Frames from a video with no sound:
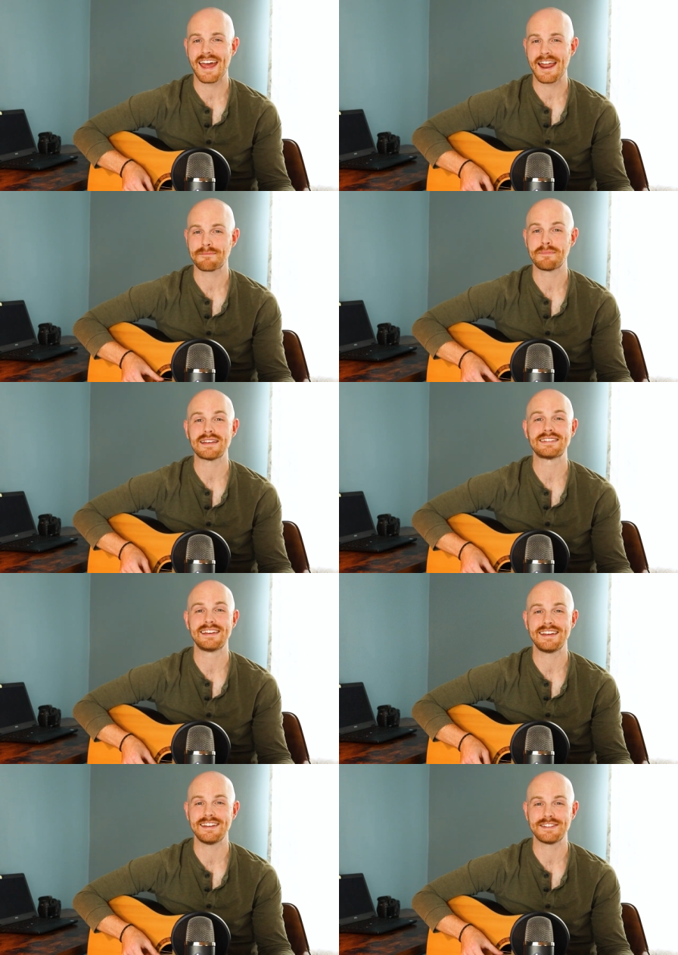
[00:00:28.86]
I got a
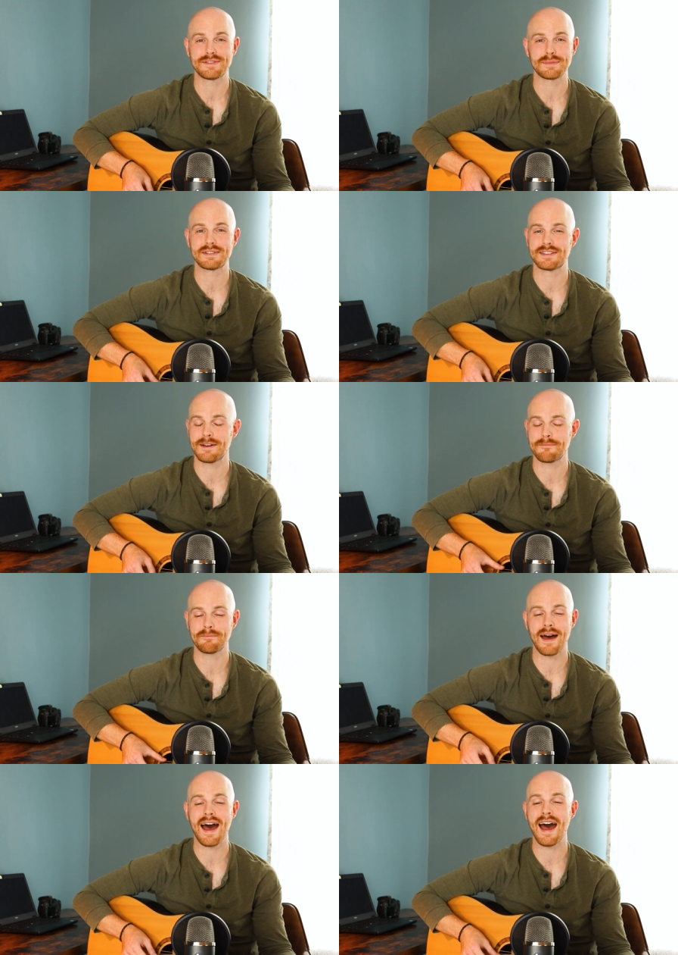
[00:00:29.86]
message from
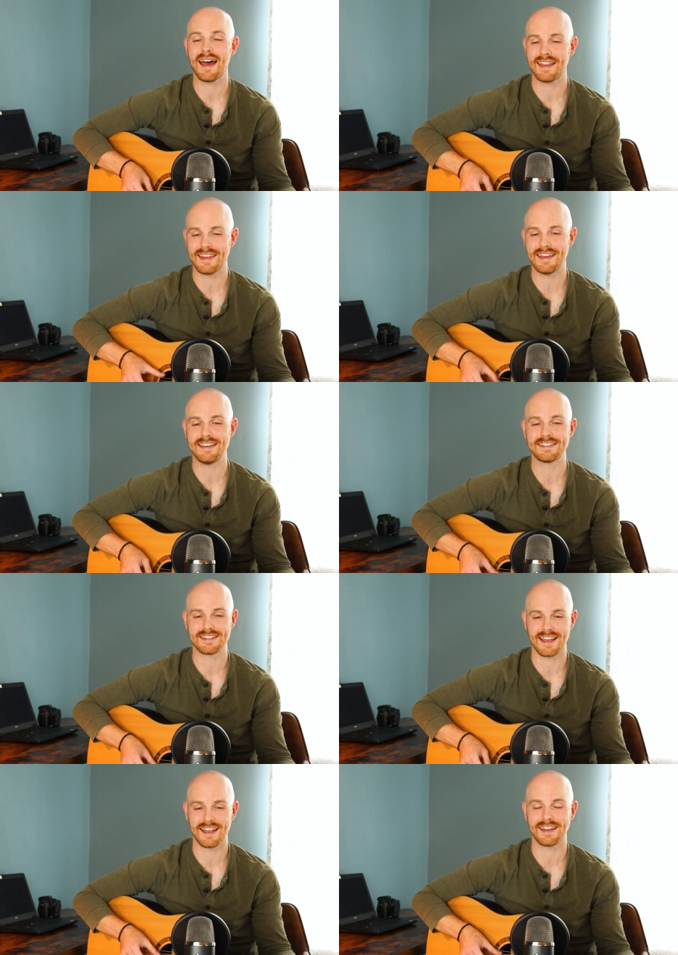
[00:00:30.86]
somebody
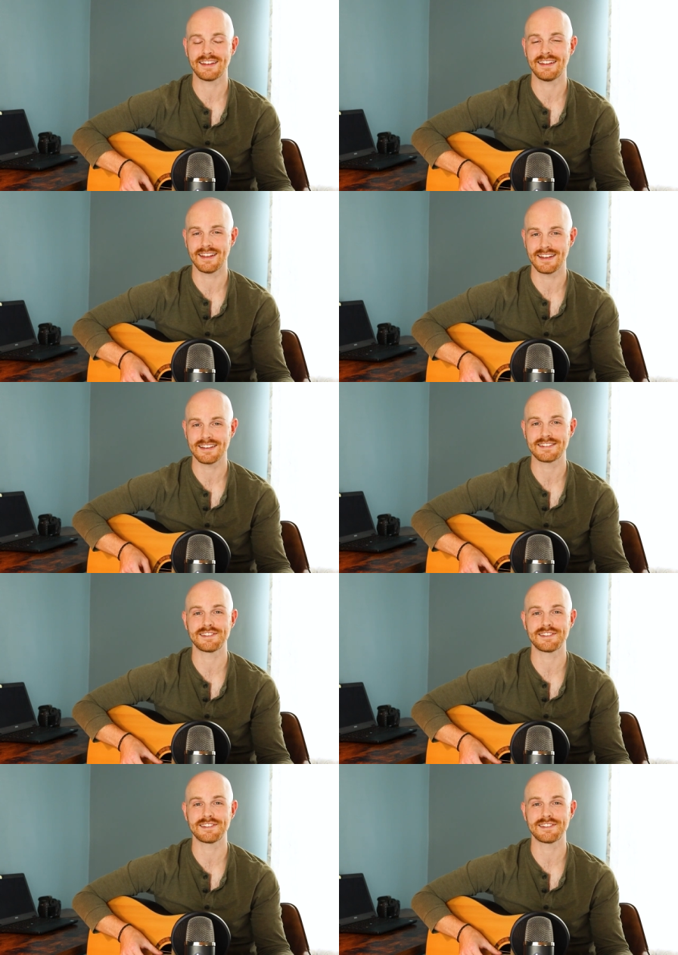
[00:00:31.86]
saying,